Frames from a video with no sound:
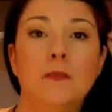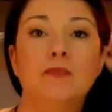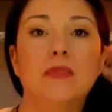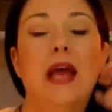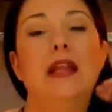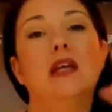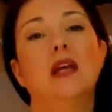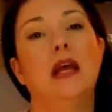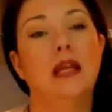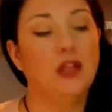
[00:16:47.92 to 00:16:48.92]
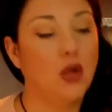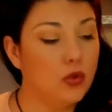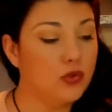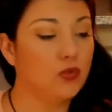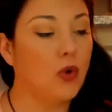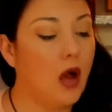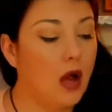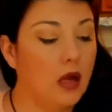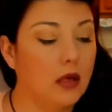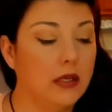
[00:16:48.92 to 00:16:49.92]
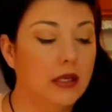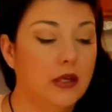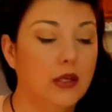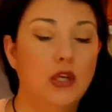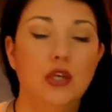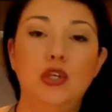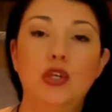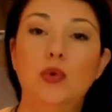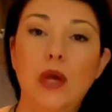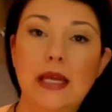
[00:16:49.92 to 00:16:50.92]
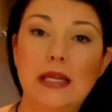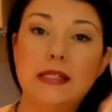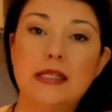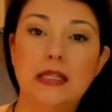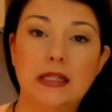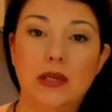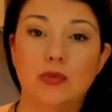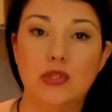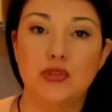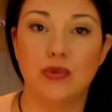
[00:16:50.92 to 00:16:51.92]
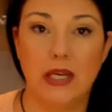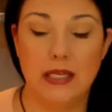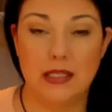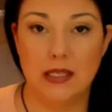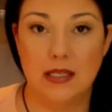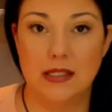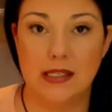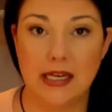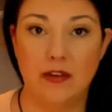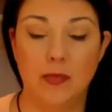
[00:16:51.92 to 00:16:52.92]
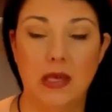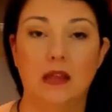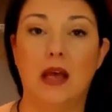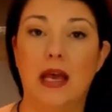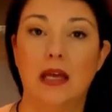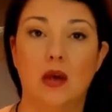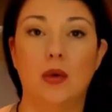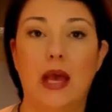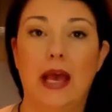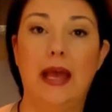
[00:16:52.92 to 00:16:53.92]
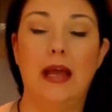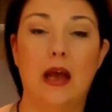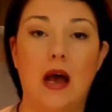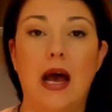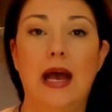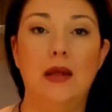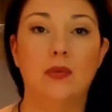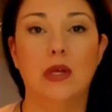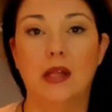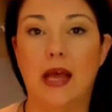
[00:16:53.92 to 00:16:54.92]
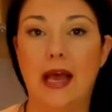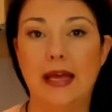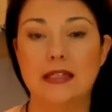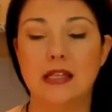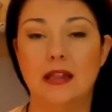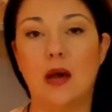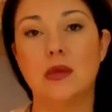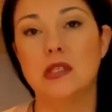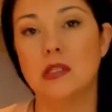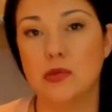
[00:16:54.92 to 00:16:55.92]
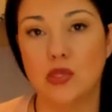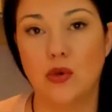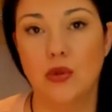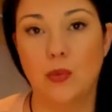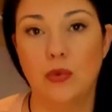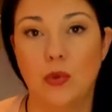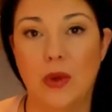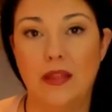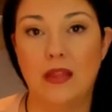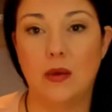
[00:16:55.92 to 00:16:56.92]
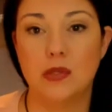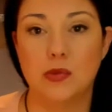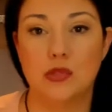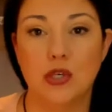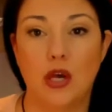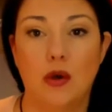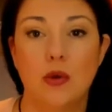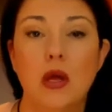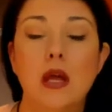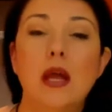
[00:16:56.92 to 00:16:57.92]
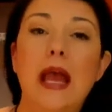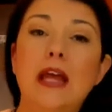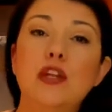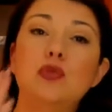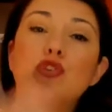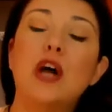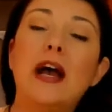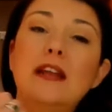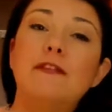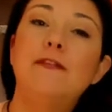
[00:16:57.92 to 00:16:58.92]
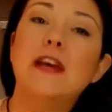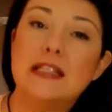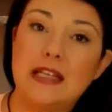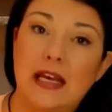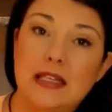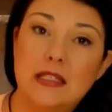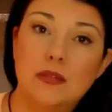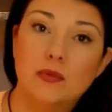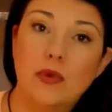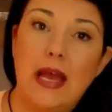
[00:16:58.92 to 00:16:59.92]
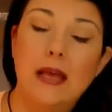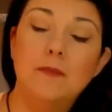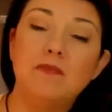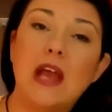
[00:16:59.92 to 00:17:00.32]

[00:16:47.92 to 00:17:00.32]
And it goes wrong, you instantly retreat instead of being like, okay, I realize that that wasn't supposed to go the way that that was supposed to go. And you try and fix it, right?